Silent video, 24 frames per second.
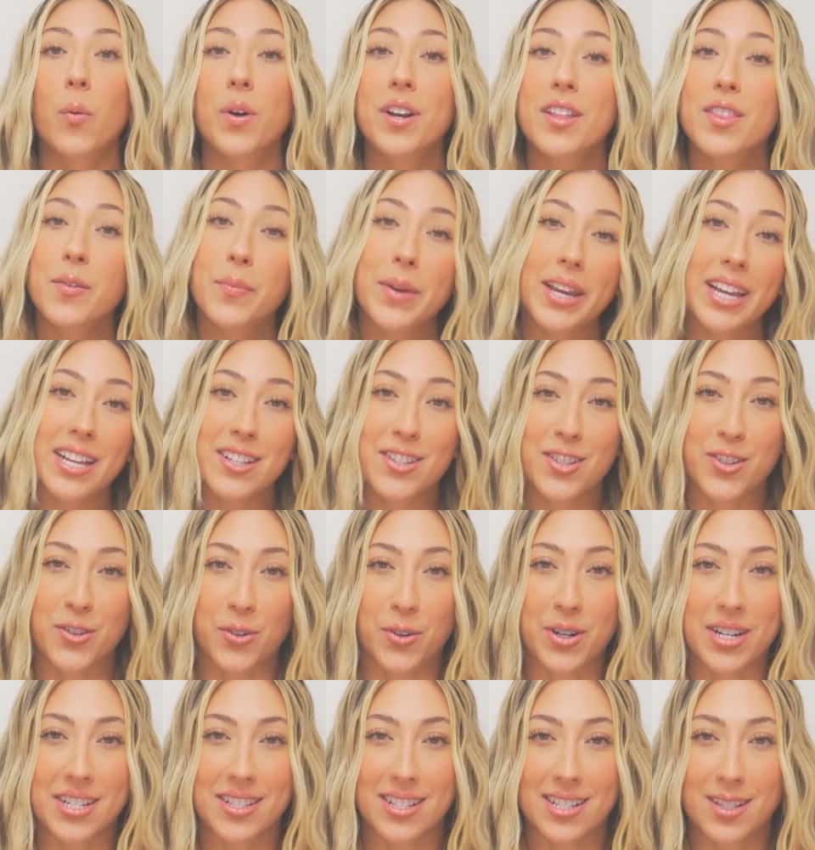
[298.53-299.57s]
One of the biggest
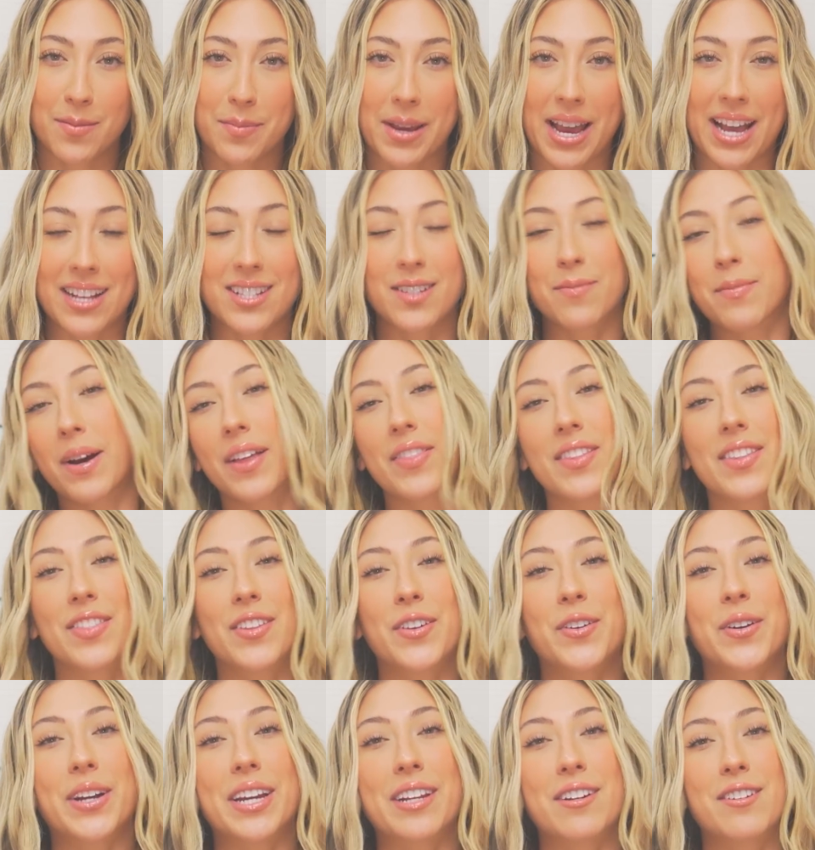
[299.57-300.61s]
stories this past month in
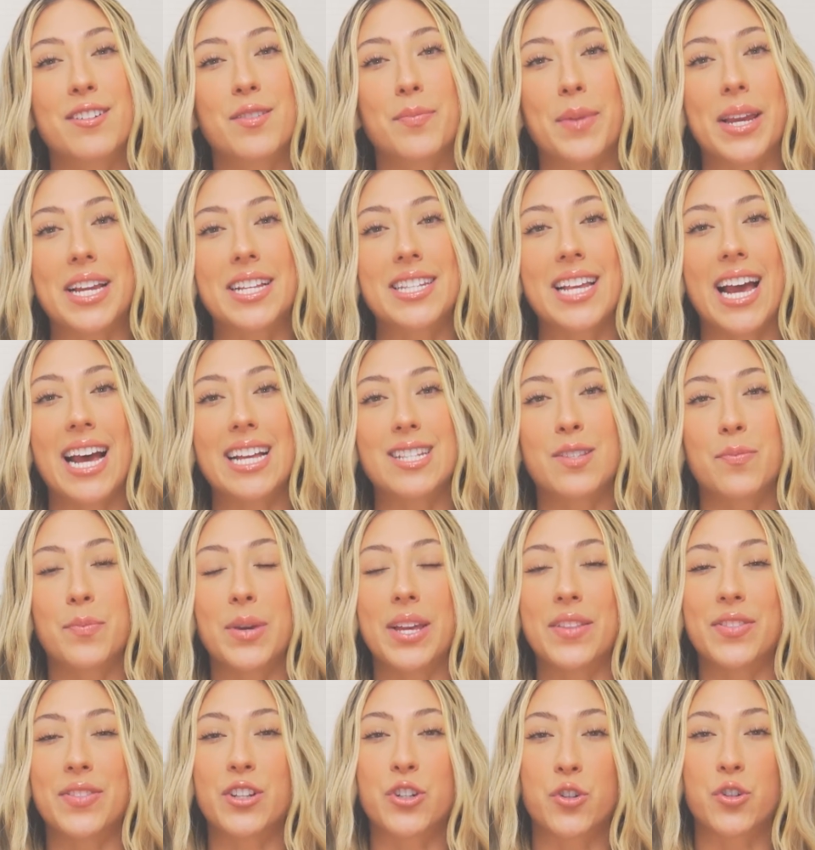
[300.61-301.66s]
the creator space has
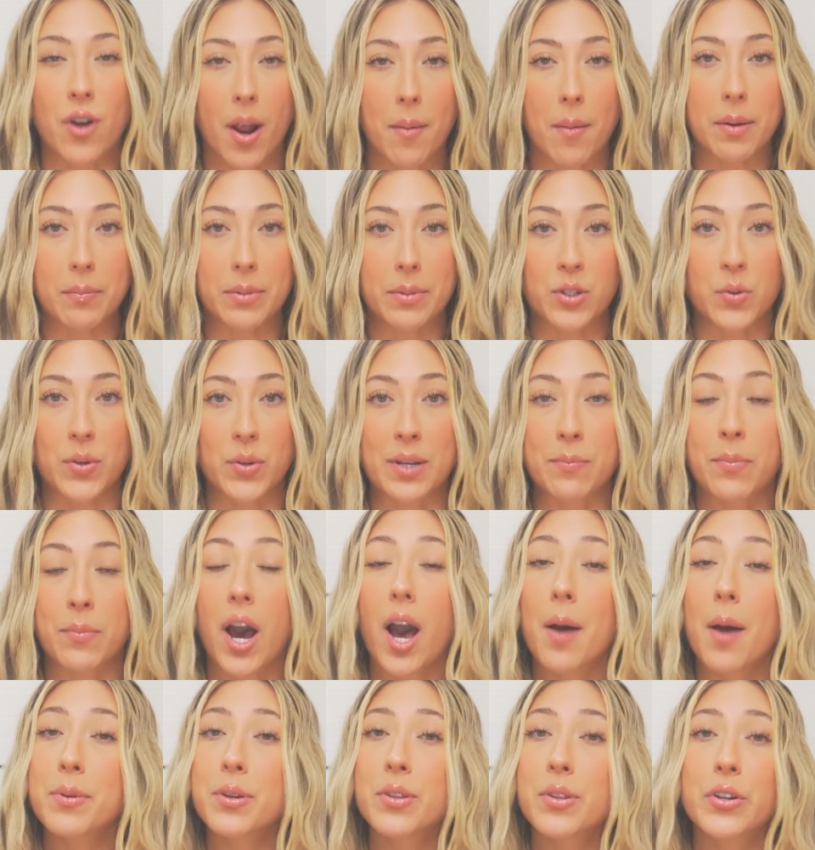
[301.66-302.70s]
been the drama between
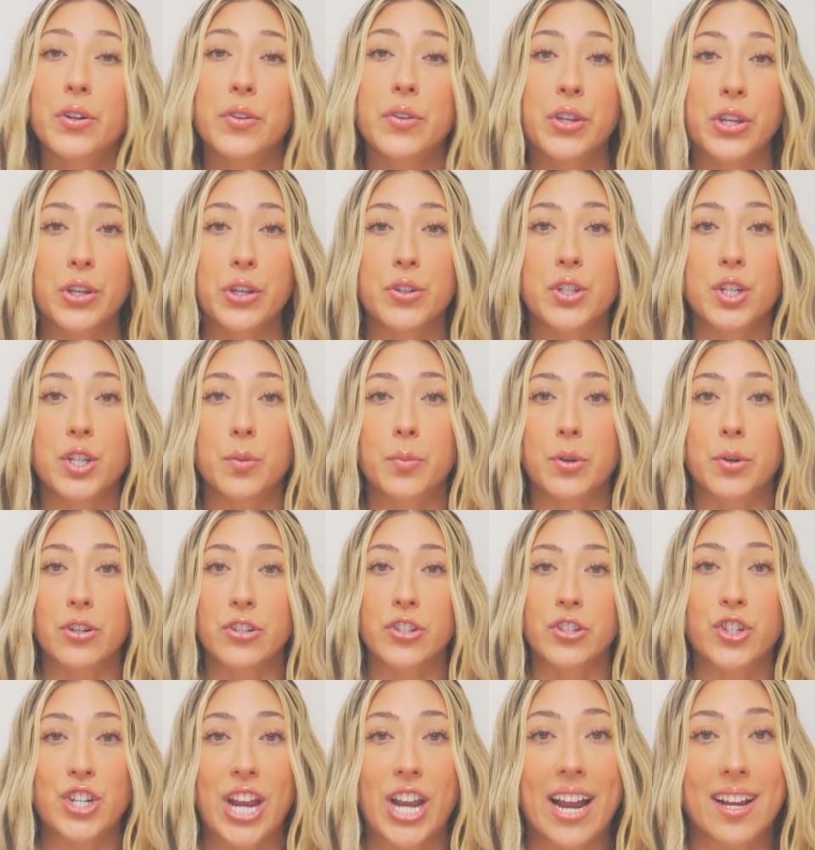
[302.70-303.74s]
popular
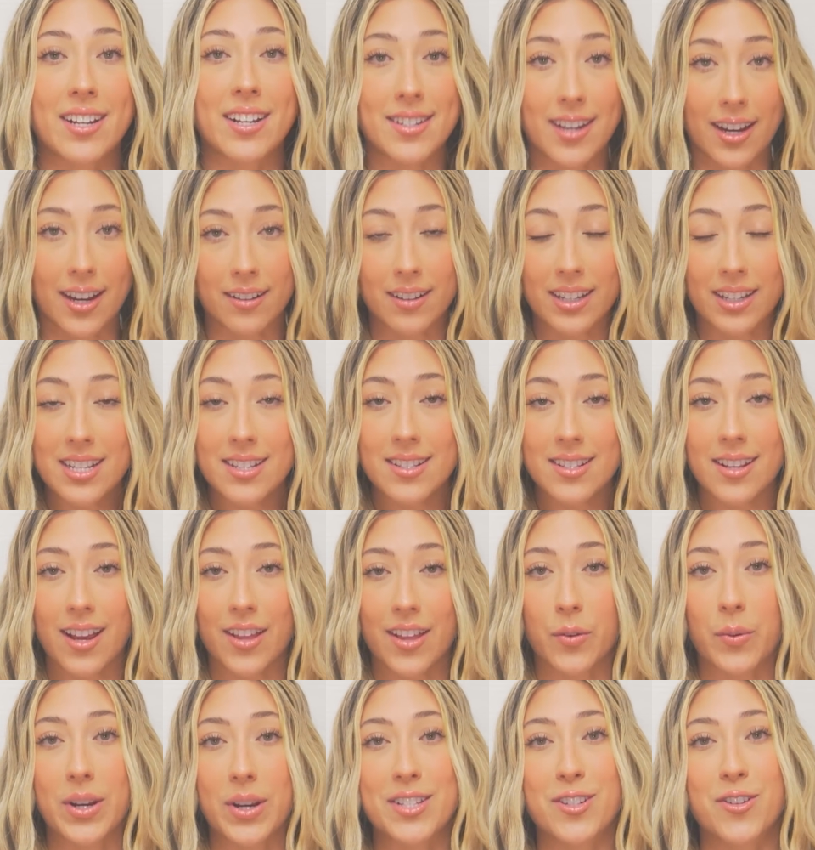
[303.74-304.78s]
YouTubers Jack Douglas,
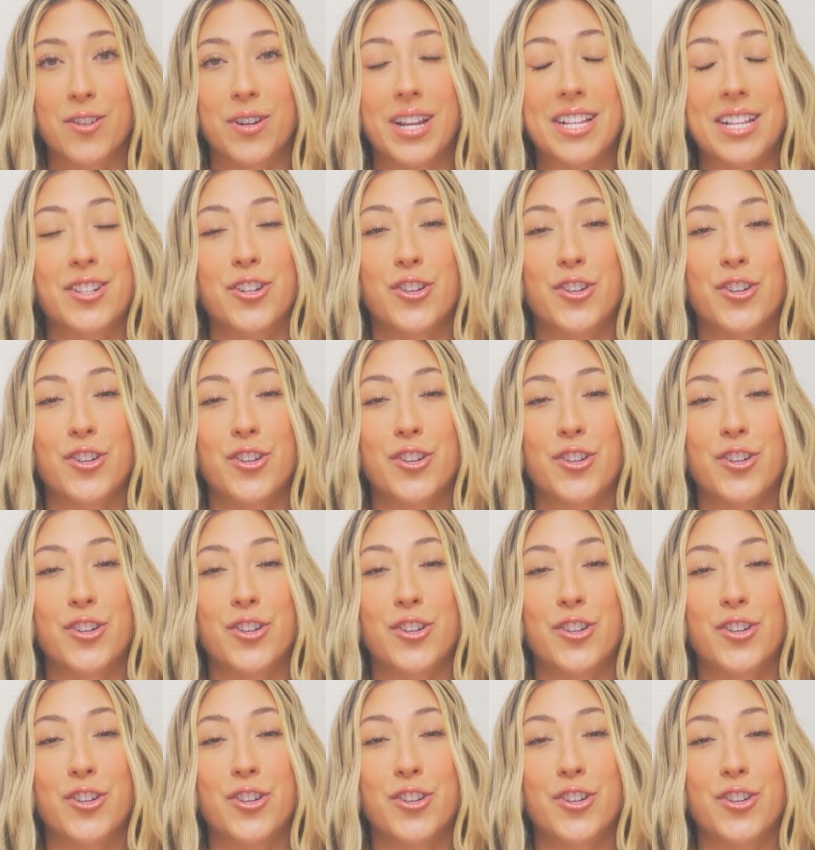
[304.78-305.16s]
otherwise known as